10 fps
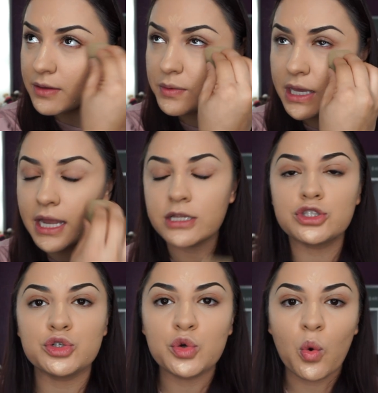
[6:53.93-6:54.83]
we gotta
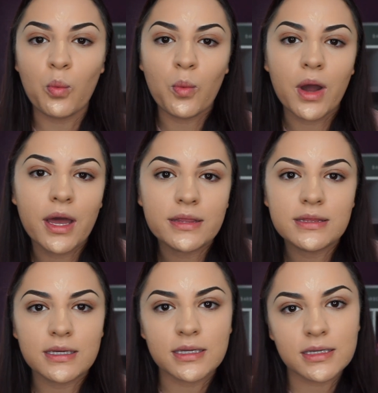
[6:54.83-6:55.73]
do what
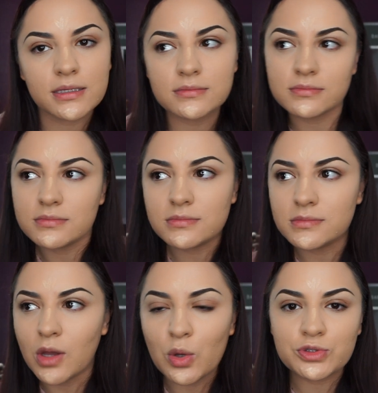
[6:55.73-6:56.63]
the
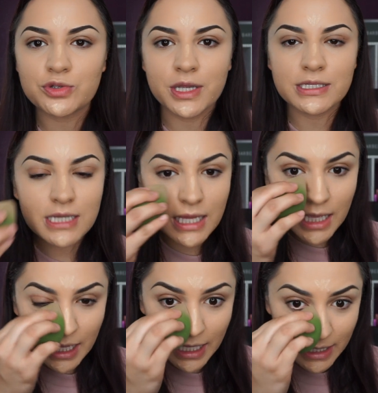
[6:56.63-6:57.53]
whole trend
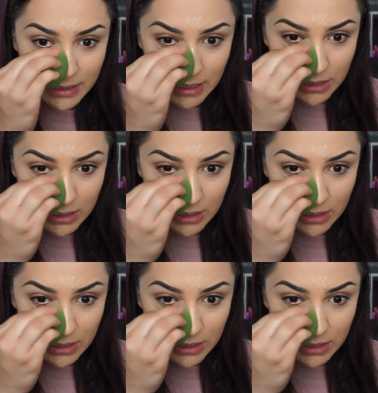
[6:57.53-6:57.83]
is.